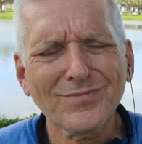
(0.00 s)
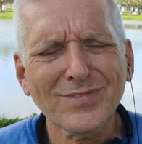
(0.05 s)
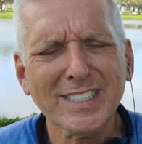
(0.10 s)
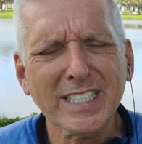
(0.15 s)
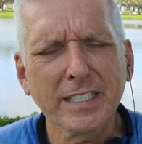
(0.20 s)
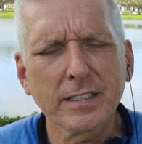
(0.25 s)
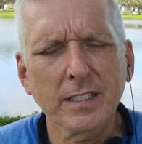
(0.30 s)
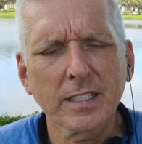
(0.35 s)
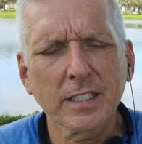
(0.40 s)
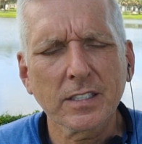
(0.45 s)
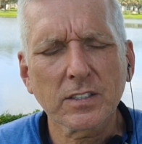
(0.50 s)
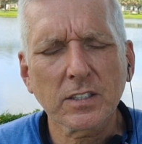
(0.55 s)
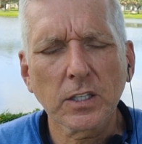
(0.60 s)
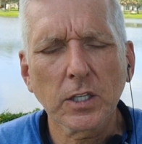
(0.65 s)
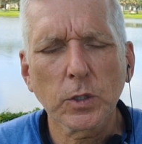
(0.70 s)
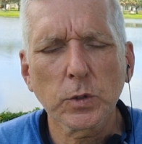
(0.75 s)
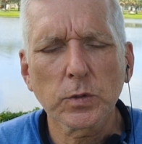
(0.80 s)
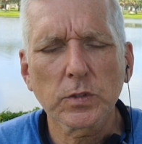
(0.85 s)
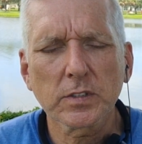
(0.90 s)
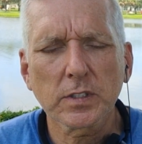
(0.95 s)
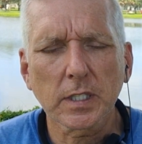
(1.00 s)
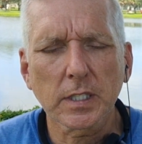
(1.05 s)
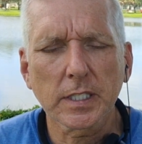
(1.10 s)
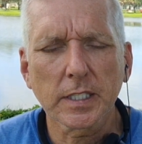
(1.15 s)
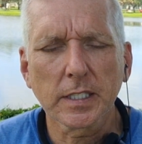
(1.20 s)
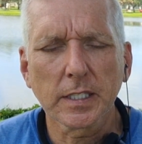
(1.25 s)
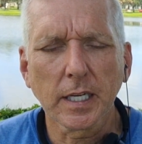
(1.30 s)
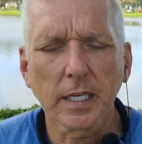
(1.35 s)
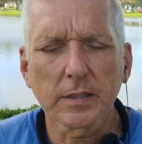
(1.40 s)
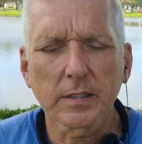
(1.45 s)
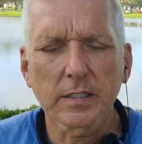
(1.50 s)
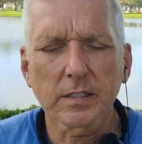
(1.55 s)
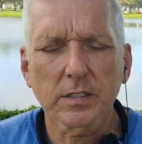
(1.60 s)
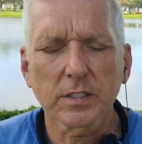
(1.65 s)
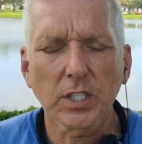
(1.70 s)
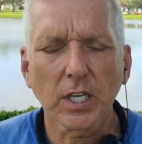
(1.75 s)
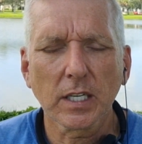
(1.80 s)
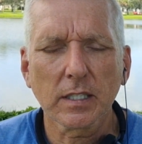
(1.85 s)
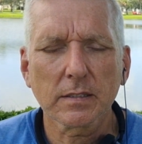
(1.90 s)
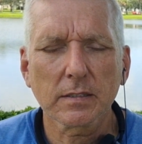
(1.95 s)
And let us close the lid on this
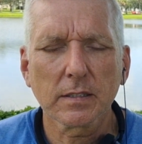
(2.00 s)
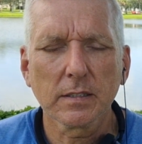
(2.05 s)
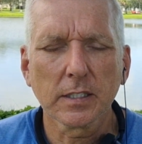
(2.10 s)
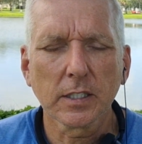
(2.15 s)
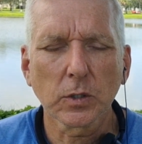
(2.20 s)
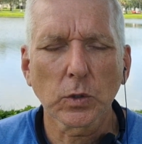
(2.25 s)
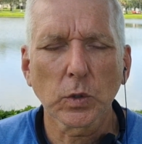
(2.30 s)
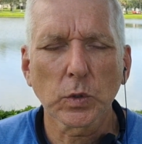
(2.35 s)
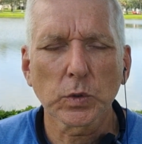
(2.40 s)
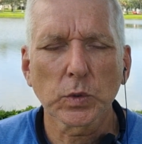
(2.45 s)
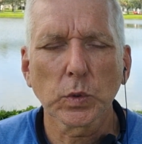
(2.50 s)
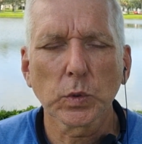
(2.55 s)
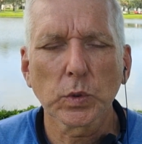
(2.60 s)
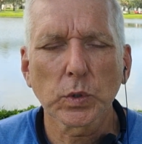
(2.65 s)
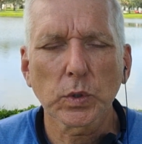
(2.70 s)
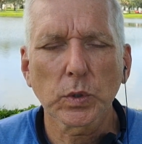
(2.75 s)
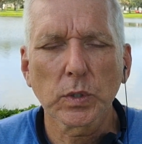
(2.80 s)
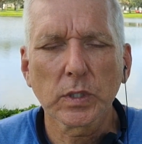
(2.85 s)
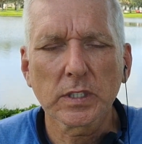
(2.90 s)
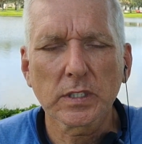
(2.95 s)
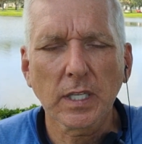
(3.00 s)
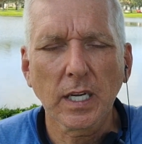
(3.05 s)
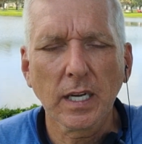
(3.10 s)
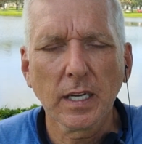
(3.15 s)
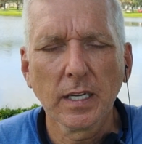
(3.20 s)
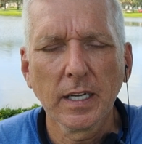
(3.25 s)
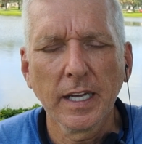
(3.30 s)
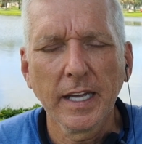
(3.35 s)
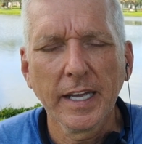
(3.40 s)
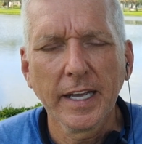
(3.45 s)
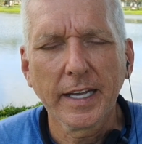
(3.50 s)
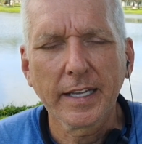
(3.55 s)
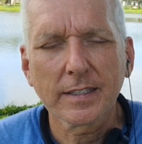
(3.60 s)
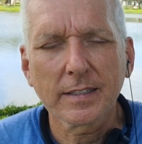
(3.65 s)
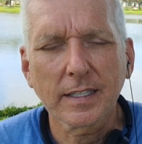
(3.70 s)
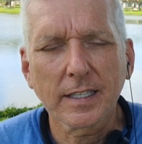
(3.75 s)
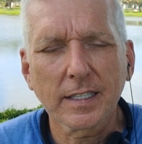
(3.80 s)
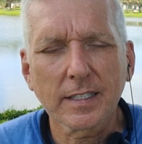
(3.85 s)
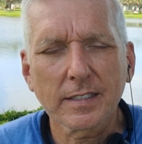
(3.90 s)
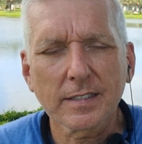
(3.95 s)
chest, and
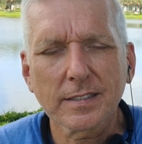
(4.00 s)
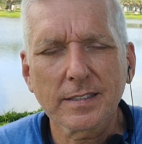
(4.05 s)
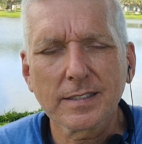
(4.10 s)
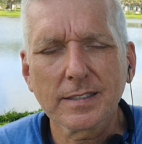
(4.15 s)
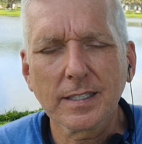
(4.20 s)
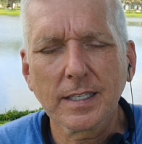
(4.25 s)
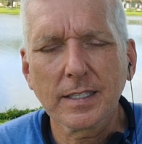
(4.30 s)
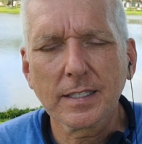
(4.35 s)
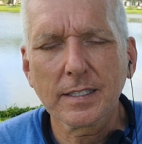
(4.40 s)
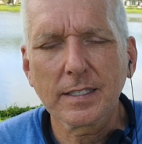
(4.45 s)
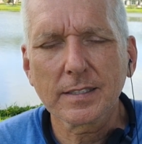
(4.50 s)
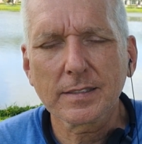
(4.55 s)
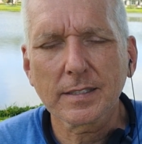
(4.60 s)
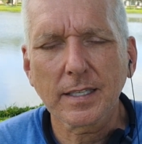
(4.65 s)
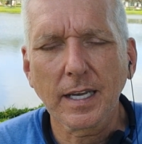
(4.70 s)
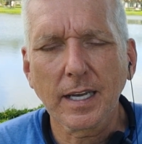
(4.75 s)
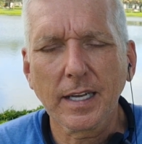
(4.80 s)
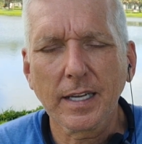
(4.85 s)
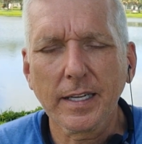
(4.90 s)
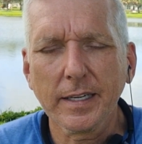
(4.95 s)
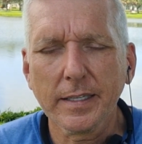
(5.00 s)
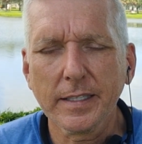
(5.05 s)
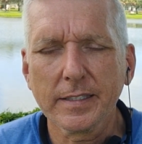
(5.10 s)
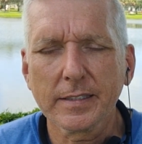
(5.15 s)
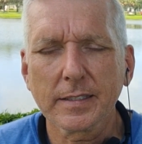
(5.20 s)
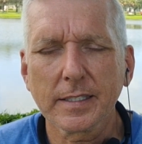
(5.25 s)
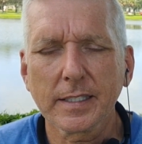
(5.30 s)
let us set it aside.